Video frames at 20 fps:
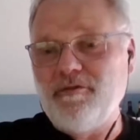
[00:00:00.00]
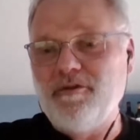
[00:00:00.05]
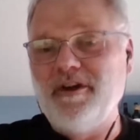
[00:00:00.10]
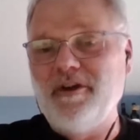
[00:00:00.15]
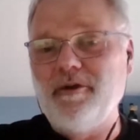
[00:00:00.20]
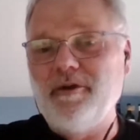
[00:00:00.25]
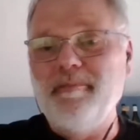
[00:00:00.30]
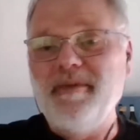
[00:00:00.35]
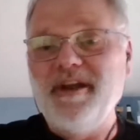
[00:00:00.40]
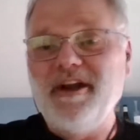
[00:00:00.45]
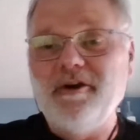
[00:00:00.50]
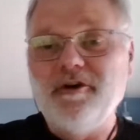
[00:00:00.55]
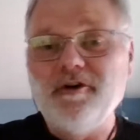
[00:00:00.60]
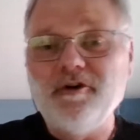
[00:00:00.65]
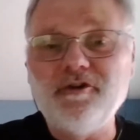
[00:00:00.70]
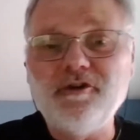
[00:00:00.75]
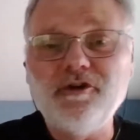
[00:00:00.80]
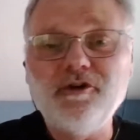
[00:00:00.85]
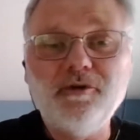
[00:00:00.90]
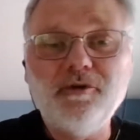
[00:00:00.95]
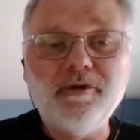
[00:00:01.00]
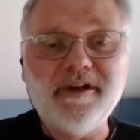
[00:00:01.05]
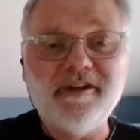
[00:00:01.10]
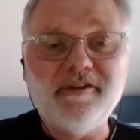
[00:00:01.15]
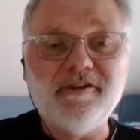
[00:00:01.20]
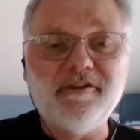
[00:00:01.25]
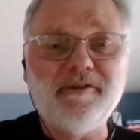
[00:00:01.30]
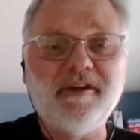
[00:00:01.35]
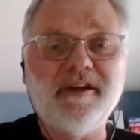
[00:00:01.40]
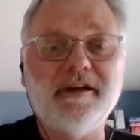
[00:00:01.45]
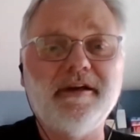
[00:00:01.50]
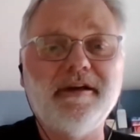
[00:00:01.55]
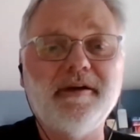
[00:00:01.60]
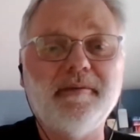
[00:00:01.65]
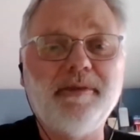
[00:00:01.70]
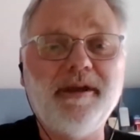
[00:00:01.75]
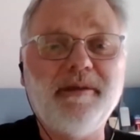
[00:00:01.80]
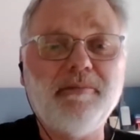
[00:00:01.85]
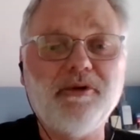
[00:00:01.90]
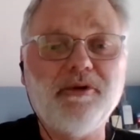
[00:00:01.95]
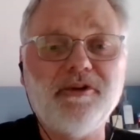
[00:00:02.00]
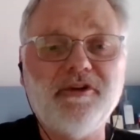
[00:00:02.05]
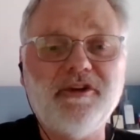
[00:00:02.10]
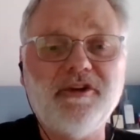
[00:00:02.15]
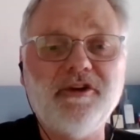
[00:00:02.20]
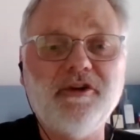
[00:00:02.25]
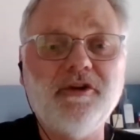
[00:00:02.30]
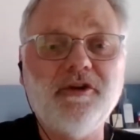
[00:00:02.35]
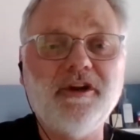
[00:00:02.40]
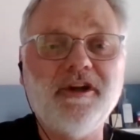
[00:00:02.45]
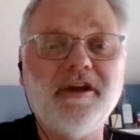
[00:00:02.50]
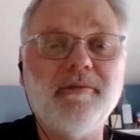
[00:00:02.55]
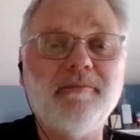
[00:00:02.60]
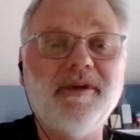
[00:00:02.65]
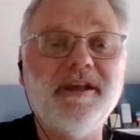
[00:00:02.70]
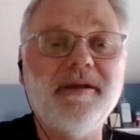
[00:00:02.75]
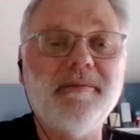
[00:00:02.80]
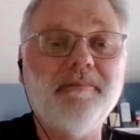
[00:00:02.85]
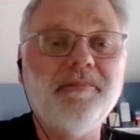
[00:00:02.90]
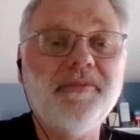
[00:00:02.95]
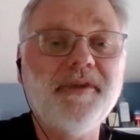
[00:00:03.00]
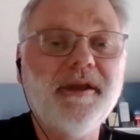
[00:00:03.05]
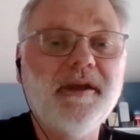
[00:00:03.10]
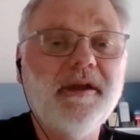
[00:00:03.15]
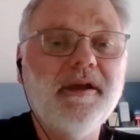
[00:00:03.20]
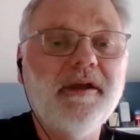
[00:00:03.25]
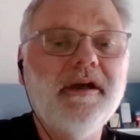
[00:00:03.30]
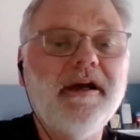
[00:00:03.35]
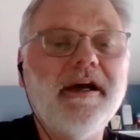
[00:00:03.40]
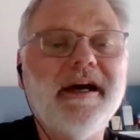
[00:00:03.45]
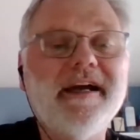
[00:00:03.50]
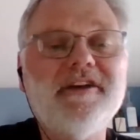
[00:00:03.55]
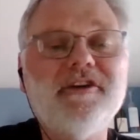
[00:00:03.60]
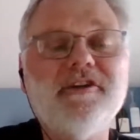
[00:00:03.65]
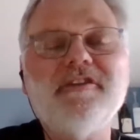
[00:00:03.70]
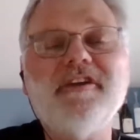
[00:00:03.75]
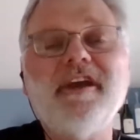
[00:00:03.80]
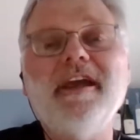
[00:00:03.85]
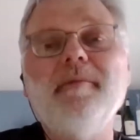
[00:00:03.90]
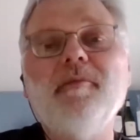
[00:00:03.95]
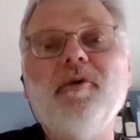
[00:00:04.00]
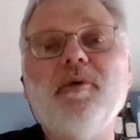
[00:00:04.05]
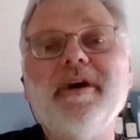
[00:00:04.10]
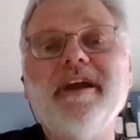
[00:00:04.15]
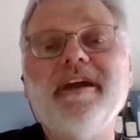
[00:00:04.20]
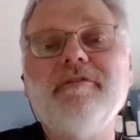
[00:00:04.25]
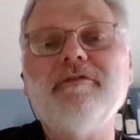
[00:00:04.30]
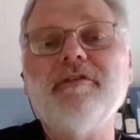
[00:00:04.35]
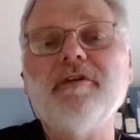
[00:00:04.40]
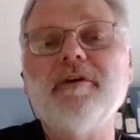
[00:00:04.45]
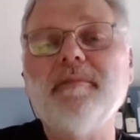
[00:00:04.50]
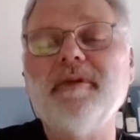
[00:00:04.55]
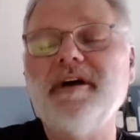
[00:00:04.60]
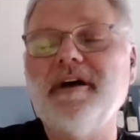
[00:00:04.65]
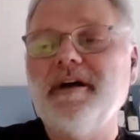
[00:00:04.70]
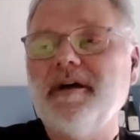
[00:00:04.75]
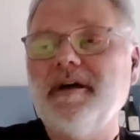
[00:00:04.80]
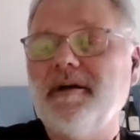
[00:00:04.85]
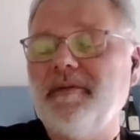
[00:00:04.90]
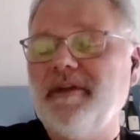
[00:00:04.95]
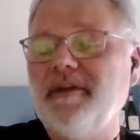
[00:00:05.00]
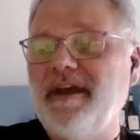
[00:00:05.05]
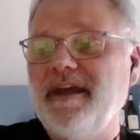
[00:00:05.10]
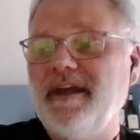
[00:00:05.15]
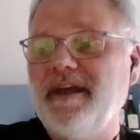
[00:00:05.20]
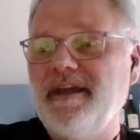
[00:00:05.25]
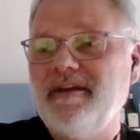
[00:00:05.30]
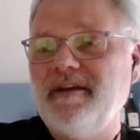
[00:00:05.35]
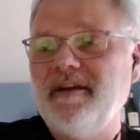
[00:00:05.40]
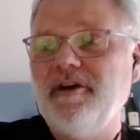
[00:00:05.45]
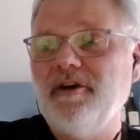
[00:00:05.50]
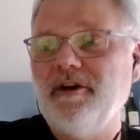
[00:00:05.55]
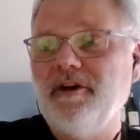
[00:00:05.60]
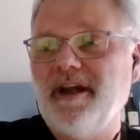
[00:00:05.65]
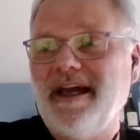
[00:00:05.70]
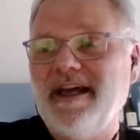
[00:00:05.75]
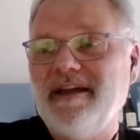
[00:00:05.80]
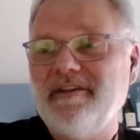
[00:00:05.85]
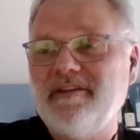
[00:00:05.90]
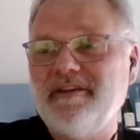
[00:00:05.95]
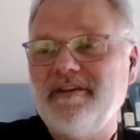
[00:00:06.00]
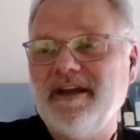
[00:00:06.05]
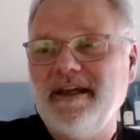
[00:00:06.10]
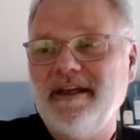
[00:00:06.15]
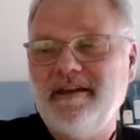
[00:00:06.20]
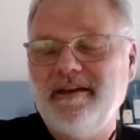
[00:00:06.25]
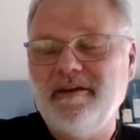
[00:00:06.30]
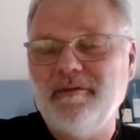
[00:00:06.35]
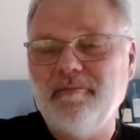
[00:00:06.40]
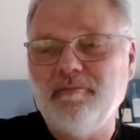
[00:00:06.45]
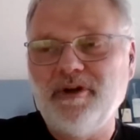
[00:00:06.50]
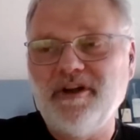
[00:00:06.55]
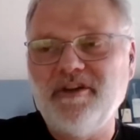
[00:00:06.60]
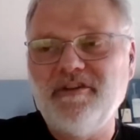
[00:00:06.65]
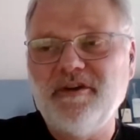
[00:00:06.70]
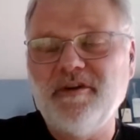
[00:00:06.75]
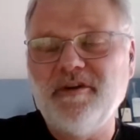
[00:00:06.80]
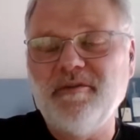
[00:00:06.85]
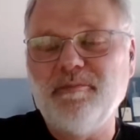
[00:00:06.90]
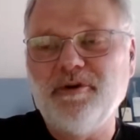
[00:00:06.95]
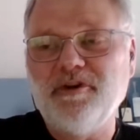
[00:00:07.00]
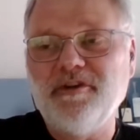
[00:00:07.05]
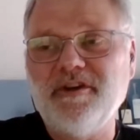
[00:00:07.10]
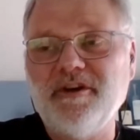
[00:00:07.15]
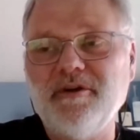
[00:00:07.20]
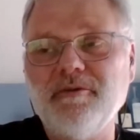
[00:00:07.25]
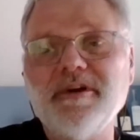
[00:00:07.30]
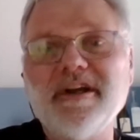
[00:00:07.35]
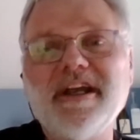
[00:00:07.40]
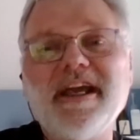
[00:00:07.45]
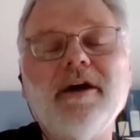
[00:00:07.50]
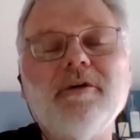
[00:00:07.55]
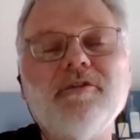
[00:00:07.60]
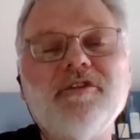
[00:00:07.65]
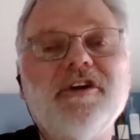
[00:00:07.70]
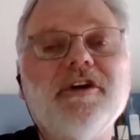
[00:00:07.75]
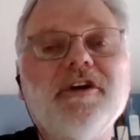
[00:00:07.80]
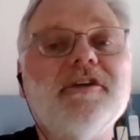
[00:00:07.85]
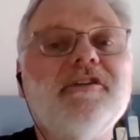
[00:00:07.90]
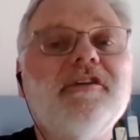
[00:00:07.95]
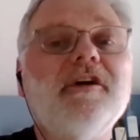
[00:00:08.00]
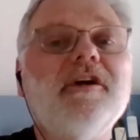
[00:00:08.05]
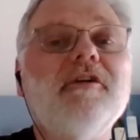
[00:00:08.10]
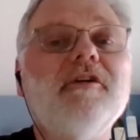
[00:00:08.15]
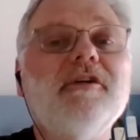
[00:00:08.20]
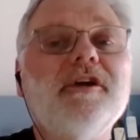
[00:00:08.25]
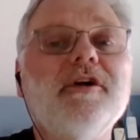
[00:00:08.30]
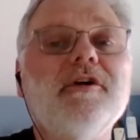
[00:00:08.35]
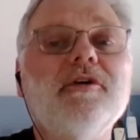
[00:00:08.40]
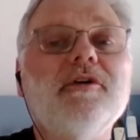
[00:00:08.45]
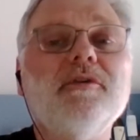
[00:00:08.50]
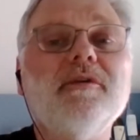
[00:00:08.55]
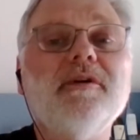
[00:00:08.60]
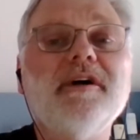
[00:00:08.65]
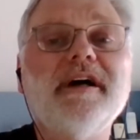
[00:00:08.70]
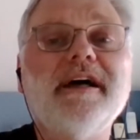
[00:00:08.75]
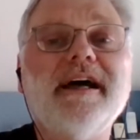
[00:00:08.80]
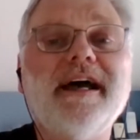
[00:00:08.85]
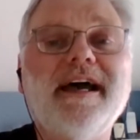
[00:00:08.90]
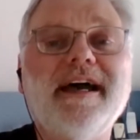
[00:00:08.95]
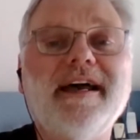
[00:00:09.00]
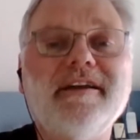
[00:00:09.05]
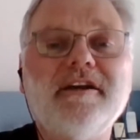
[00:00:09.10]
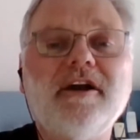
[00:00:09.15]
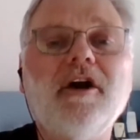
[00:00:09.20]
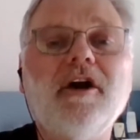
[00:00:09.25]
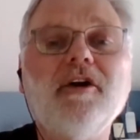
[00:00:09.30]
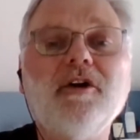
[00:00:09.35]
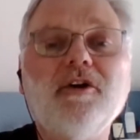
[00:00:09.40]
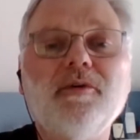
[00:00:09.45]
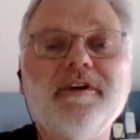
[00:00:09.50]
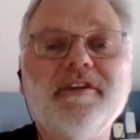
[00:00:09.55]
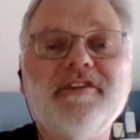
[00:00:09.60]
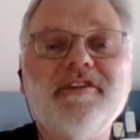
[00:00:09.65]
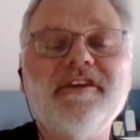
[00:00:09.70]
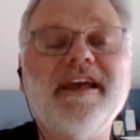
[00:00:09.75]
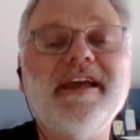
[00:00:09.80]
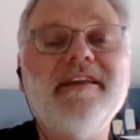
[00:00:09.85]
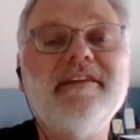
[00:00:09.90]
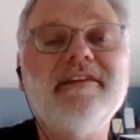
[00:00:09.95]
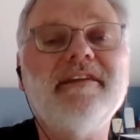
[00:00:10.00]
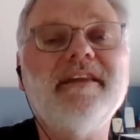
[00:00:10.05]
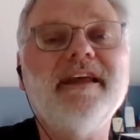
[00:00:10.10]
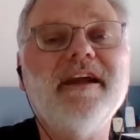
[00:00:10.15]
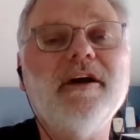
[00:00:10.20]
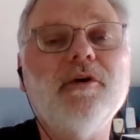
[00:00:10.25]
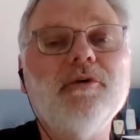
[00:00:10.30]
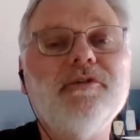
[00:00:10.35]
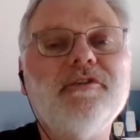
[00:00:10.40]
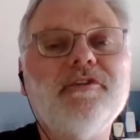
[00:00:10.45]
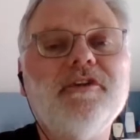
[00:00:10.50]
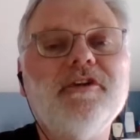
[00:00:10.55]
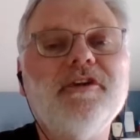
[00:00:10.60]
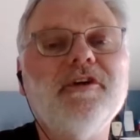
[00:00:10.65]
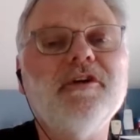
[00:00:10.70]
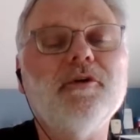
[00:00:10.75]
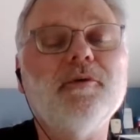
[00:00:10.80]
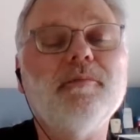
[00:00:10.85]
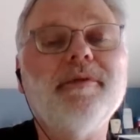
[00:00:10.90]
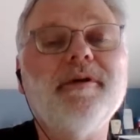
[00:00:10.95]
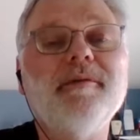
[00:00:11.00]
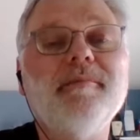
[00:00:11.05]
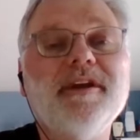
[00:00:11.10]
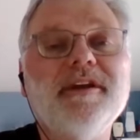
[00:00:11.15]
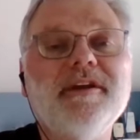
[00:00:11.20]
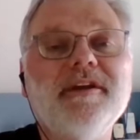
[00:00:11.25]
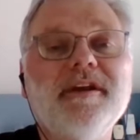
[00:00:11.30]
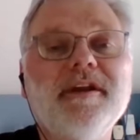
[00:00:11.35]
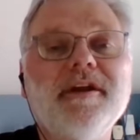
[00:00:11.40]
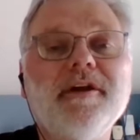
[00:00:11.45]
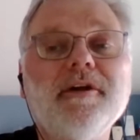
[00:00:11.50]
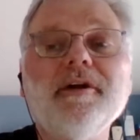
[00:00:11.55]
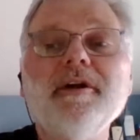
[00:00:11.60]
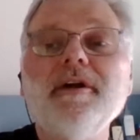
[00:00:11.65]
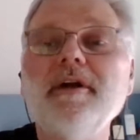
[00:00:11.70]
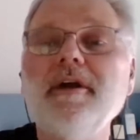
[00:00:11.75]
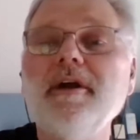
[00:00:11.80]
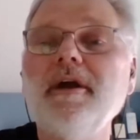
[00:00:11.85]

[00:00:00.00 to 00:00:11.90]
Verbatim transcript: for another minute or two as uh, people continue to come in. I just came away from uh, a dinner last night in Prince, Prince Edward County, Ontario, uh, at Karlo Estates. They hosted an Opimian dinner